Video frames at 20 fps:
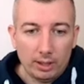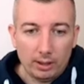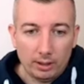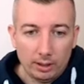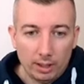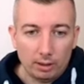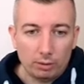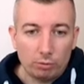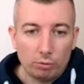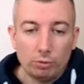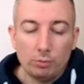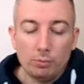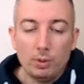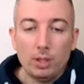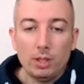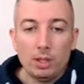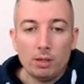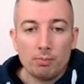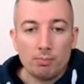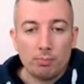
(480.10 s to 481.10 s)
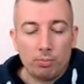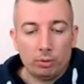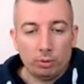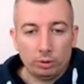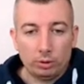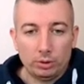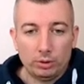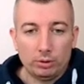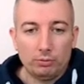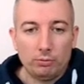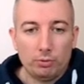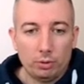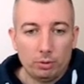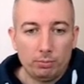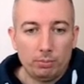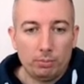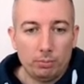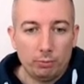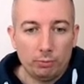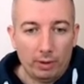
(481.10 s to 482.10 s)
that could be important for
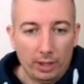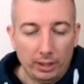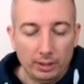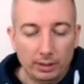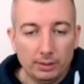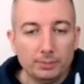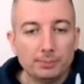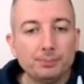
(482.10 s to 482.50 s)
white.